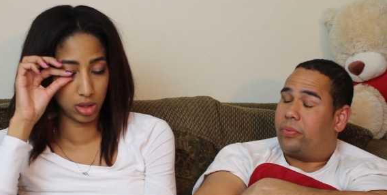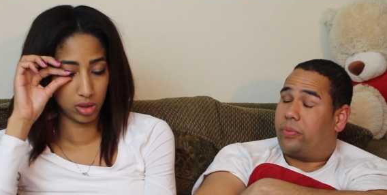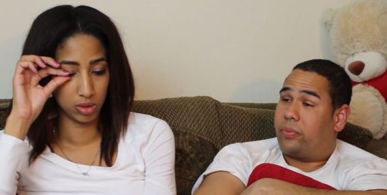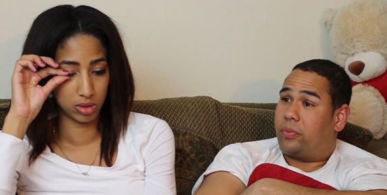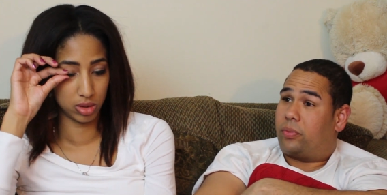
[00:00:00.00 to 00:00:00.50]

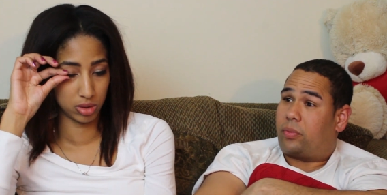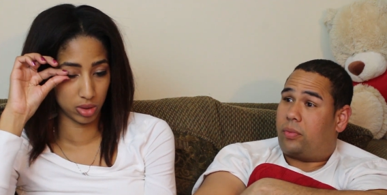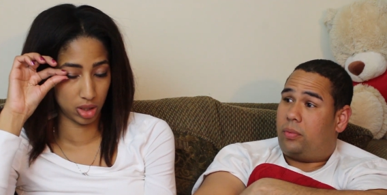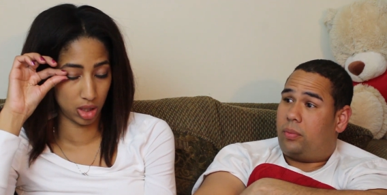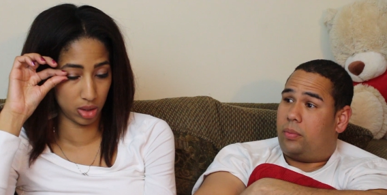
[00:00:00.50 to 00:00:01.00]
Speaker 1: codes, those
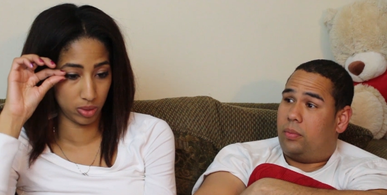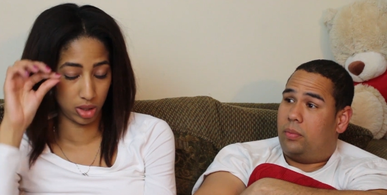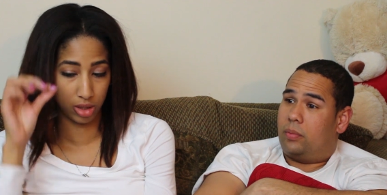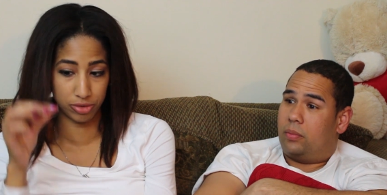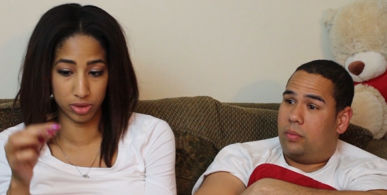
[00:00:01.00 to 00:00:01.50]
were cartwheel
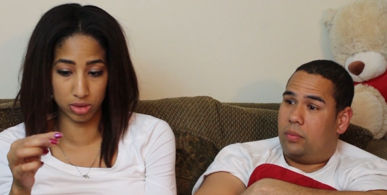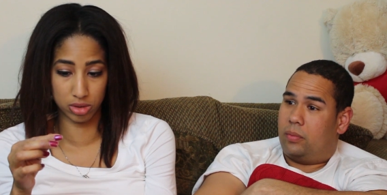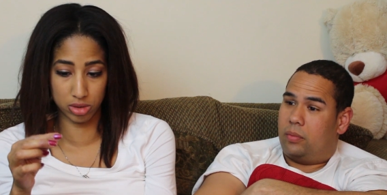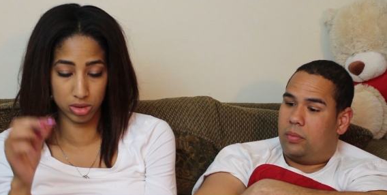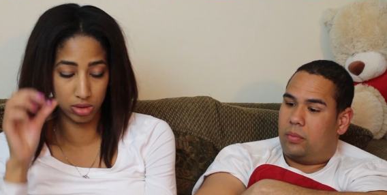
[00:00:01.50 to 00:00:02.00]

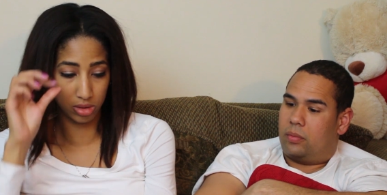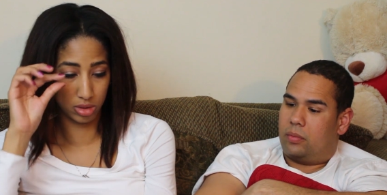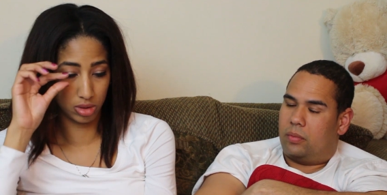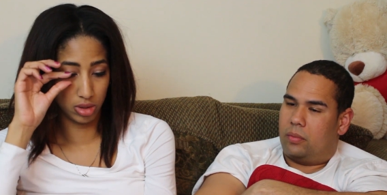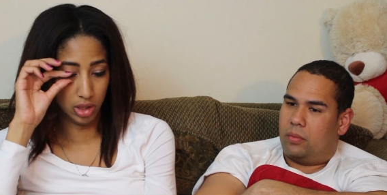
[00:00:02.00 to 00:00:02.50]
offers.
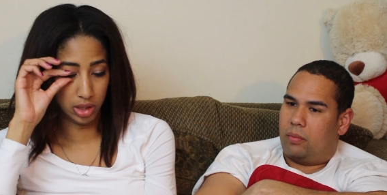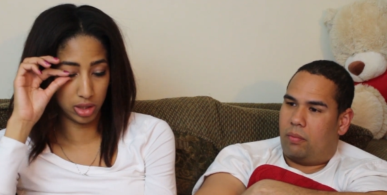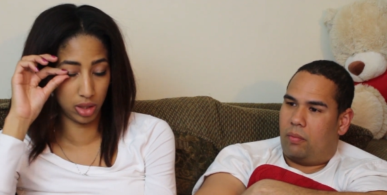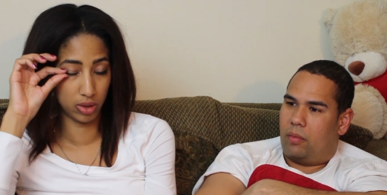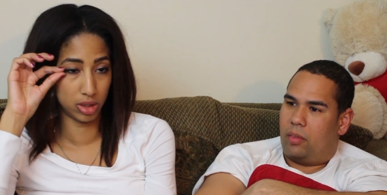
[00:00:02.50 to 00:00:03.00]

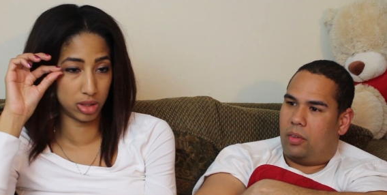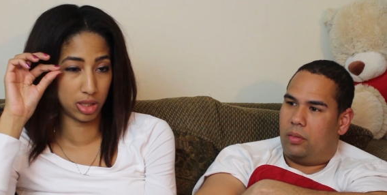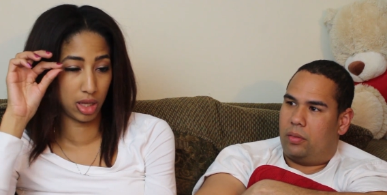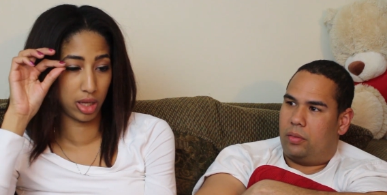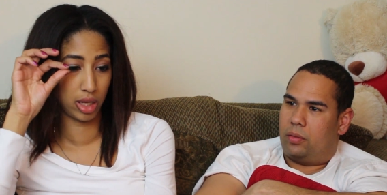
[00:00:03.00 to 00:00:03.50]
They're on
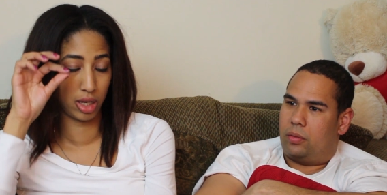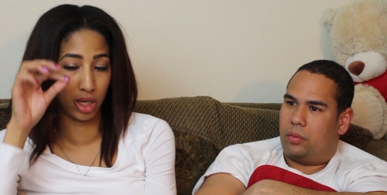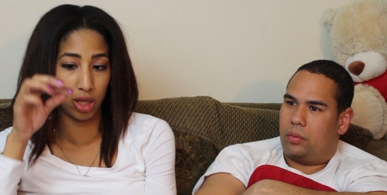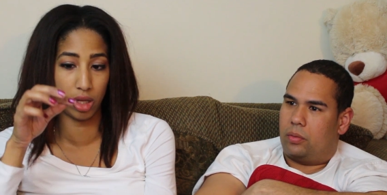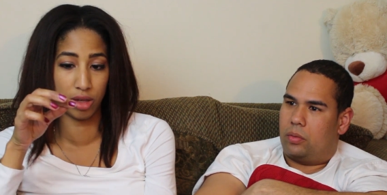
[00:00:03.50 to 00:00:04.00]
sale and I
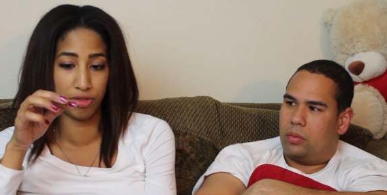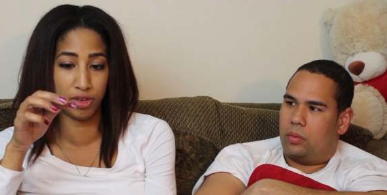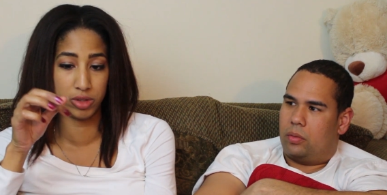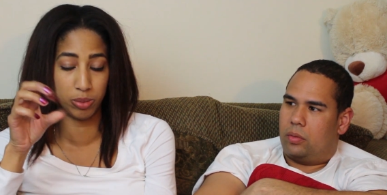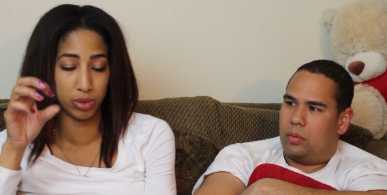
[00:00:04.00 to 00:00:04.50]
had like a
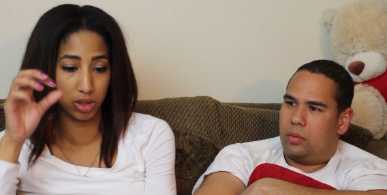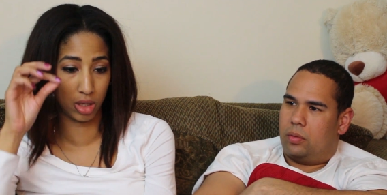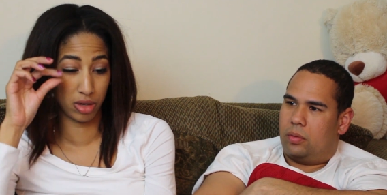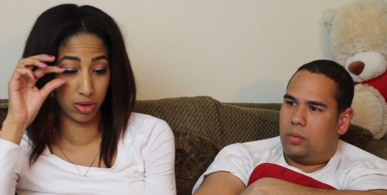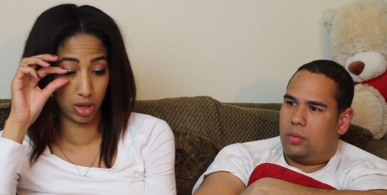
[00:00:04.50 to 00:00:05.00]

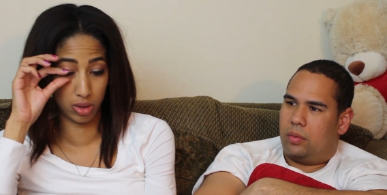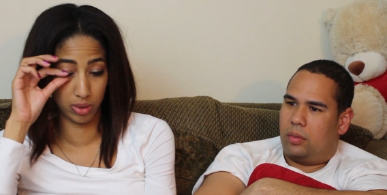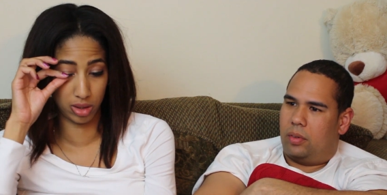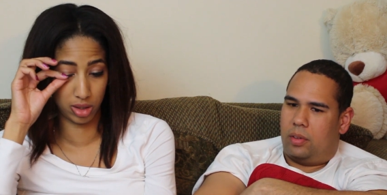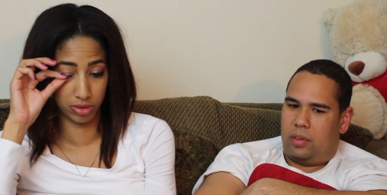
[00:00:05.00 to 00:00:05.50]
50% off cartwheel
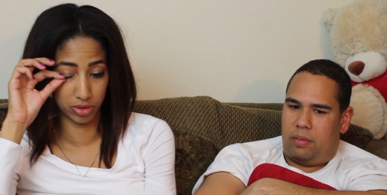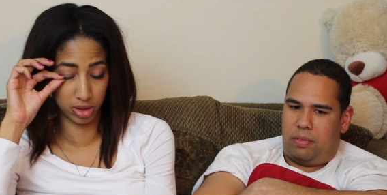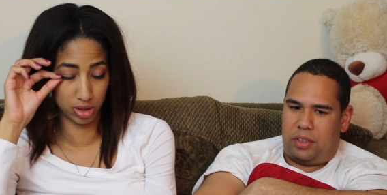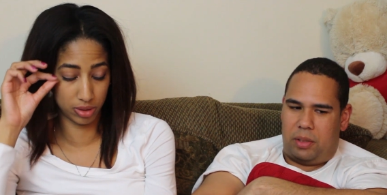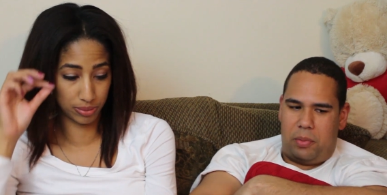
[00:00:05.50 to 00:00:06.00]
offer.
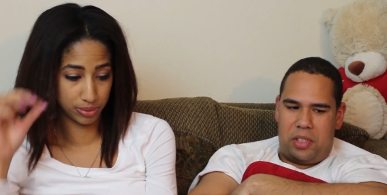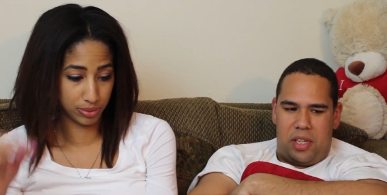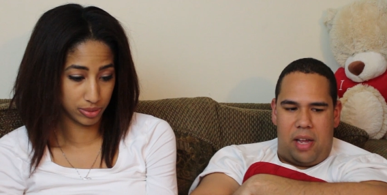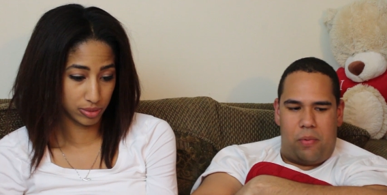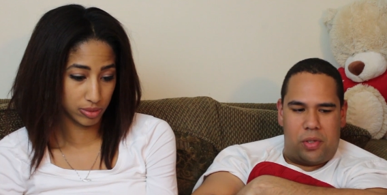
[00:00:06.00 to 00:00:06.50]
For
Speaker 2: some
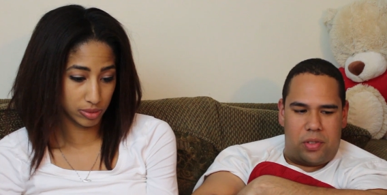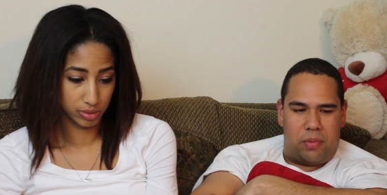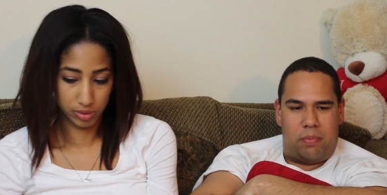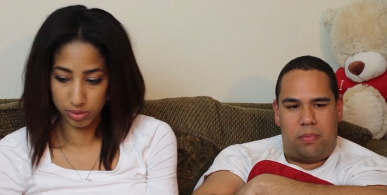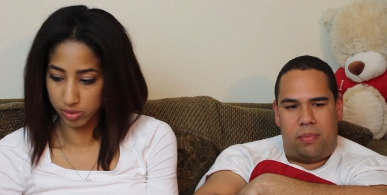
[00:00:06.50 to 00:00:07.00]
reason that
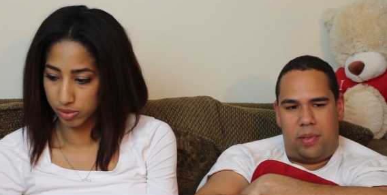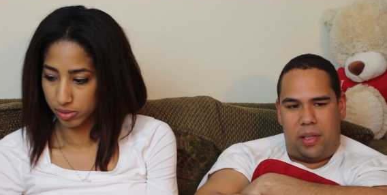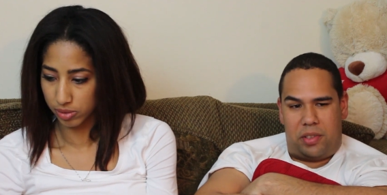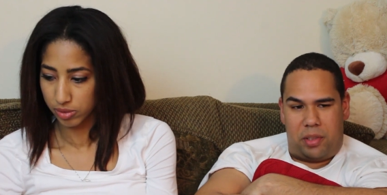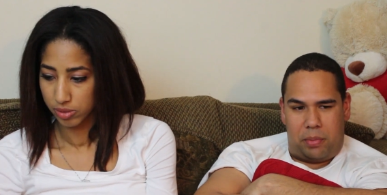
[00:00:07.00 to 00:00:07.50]
was,
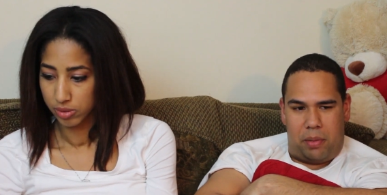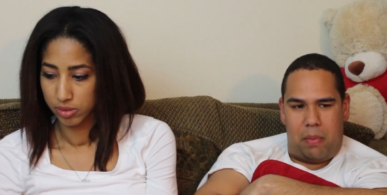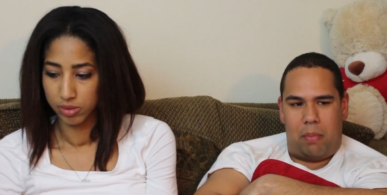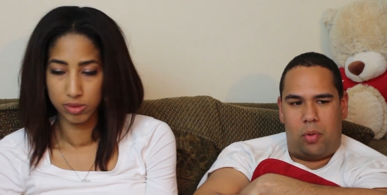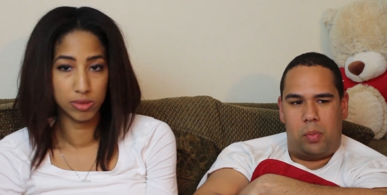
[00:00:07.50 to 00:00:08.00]
that's something
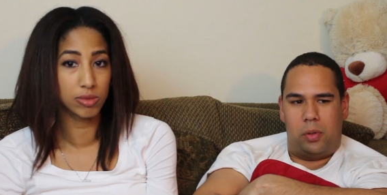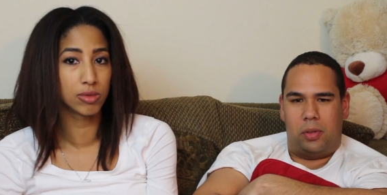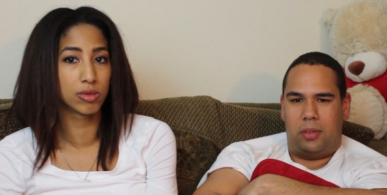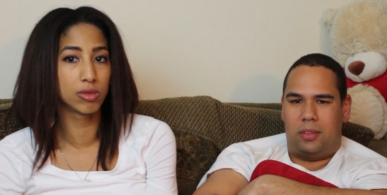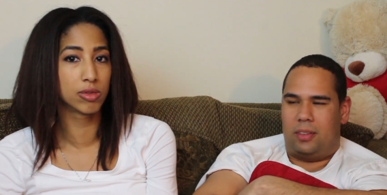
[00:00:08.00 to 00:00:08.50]
memorable.
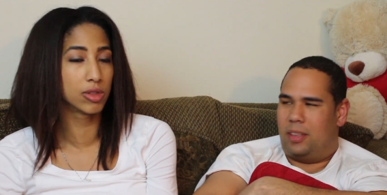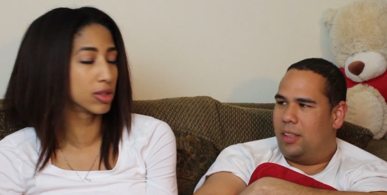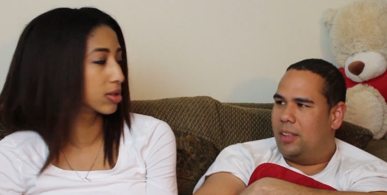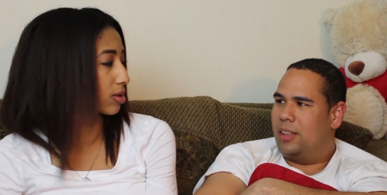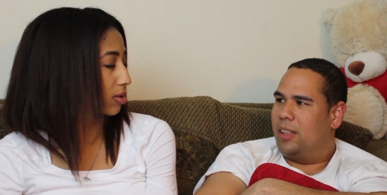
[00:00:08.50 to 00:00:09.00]

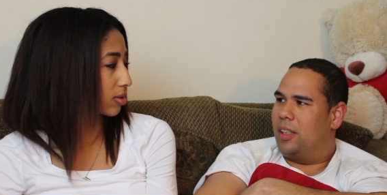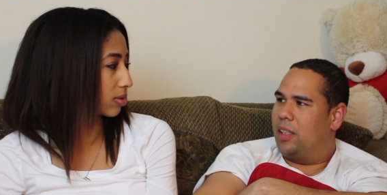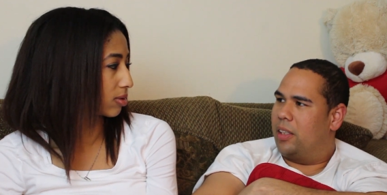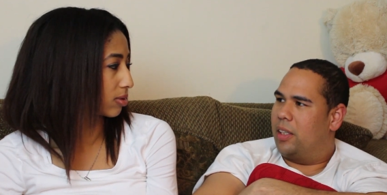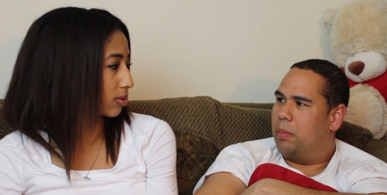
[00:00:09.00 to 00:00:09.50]
Like, I
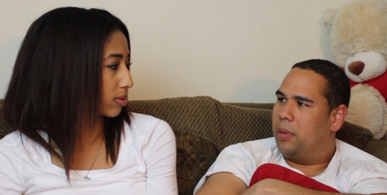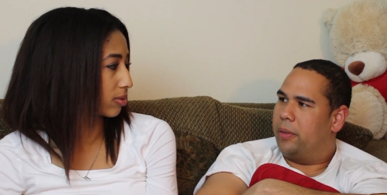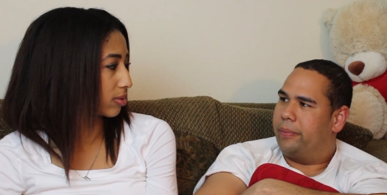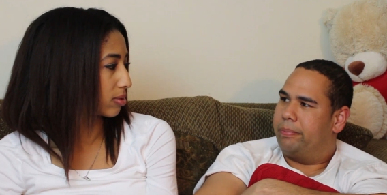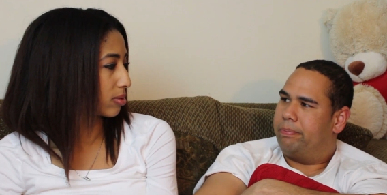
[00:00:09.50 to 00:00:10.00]
like that part.
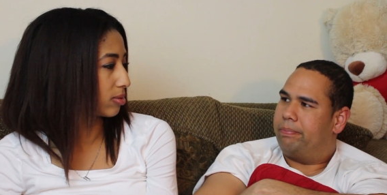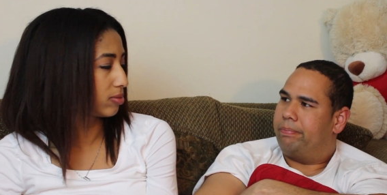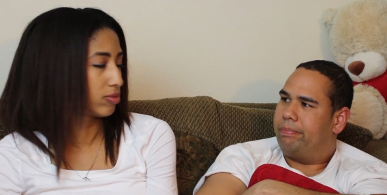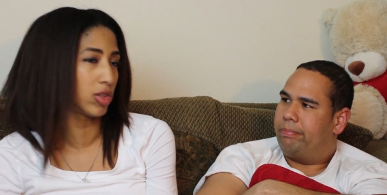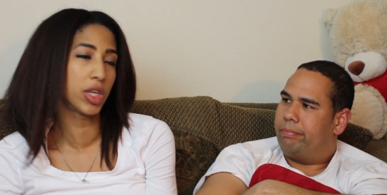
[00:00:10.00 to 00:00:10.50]

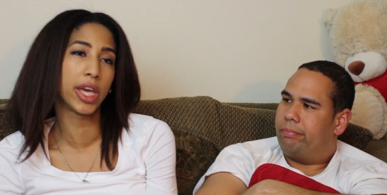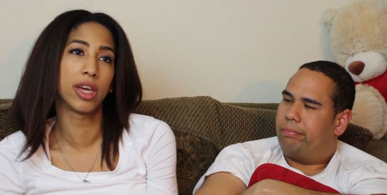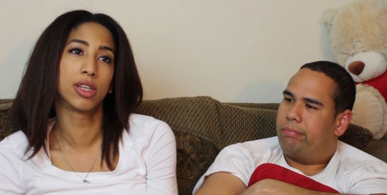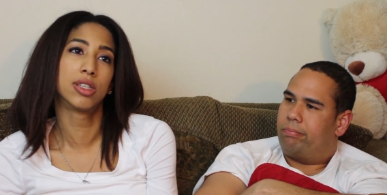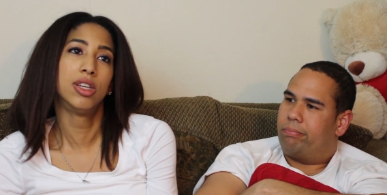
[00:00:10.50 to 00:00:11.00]

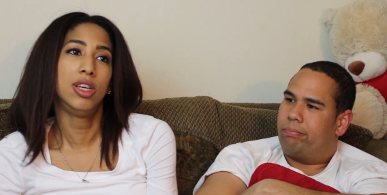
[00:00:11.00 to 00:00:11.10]
Speaker 1: Okay.